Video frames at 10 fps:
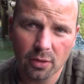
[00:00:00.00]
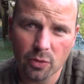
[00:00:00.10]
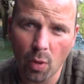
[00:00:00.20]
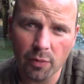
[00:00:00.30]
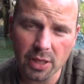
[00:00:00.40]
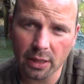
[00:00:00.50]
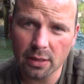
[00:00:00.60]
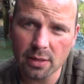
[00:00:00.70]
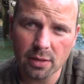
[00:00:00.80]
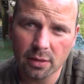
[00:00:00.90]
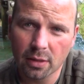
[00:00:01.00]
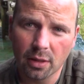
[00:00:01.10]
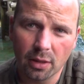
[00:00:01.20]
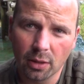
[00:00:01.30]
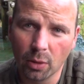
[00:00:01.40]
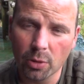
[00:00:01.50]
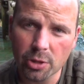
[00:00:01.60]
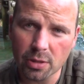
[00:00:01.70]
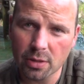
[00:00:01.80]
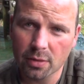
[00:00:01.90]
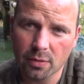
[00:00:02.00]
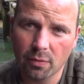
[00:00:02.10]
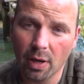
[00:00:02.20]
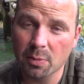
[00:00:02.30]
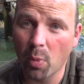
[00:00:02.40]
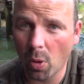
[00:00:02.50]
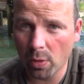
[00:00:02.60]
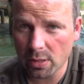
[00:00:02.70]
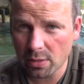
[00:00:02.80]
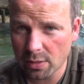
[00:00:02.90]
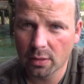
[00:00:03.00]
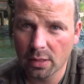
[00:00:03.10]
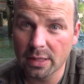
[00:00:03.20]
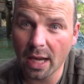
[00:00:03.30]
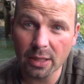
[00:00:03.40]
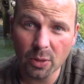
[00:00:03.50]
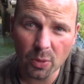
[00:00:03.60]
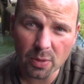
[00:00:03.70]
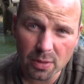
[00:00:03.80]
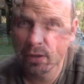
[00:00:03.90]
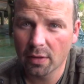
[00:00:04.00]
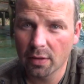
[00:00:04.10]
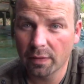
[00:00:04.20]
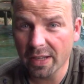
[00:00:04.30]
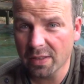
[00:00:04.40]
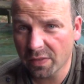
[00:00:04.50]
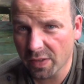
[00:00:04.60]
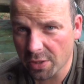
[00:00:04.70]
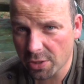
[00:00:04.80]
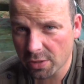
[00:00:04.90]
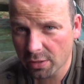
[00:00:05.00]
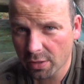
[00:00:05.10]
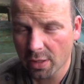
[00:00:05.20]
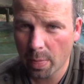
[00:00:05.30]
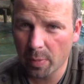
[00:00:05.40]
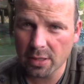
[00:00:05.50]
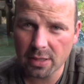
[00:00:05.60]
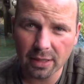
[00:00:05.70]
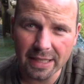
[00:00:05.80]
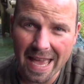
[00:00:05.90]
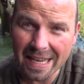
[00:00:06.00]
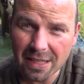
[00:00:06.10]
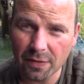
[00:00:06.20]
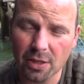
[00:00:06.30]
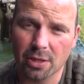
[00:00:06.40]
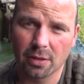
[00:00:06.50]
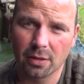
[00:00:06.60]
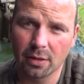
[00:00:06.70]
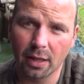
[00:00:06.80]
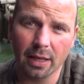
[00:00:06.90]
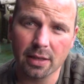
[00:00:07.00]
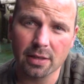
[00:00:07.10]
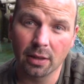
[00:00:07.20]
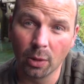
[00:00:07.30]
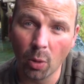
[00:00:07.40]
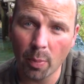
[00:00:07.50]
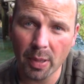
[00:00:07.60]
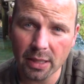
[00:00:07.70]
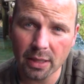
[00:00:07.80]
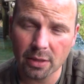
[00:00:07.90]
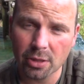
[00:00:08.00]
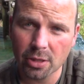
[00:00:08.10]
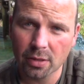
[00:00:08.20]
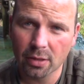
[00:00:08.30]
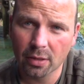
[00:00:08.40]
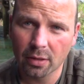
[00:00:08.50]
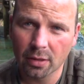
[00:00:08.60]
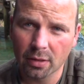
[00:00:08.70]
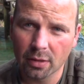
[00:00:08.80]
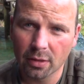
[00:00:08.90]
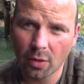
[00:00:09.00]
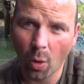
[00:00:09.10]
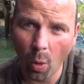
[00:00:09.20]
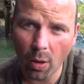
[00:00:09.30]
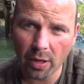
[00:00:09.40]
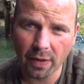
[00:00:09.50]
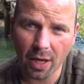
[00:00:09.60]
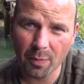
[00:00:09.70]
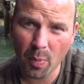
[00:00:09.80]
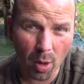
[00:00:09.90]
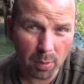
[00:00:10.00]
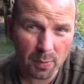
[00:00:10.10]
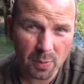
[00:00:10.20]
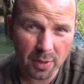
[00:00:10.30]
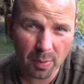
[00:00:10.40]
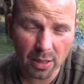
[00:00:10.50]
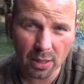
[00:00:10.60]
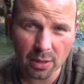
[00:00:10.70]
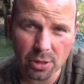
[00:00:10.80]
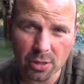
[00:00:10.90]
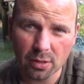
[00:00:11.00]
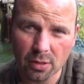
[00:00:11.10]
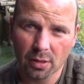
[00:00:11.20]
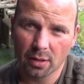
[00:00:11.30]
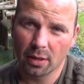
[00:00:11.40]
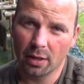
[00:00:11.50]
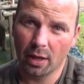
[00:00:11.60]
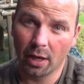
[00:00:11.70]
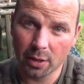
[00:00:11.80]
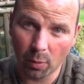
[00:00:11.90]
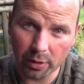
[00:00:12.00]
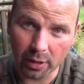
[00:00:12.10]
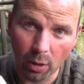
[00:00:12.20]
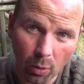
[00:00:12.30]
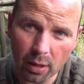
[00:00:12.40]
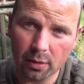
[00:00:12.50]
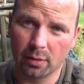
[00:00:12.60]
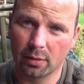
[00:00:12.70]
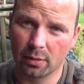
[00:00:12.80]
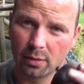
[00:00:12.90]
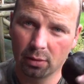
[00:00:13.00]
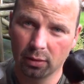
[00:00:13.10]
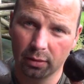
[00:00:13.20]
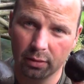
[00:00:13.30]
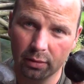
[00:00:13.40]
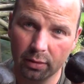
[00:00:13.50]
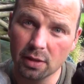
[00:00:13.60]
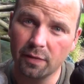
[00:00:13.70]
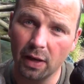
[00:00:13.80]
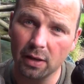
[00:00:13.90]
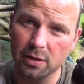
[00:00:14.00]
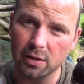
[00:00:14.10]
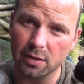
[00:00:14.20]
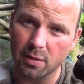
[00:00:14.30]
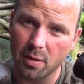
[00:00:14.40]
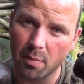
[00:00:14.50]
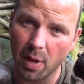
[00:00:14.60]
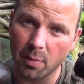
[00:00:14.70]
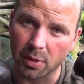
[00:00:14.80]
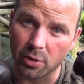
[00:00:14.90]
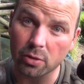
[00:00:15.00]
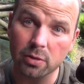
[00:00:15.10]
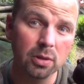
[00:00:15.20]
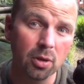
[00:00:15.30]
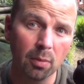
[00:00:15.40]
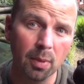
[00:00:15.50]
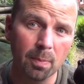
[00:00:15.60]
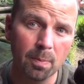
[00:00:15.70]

dwarf cichlids, loaches, rasboras, danios, fighting fish, basically any fish that likes a lower pH. Or if you have problems with your pH and you want it lower, these fellas might be just the job.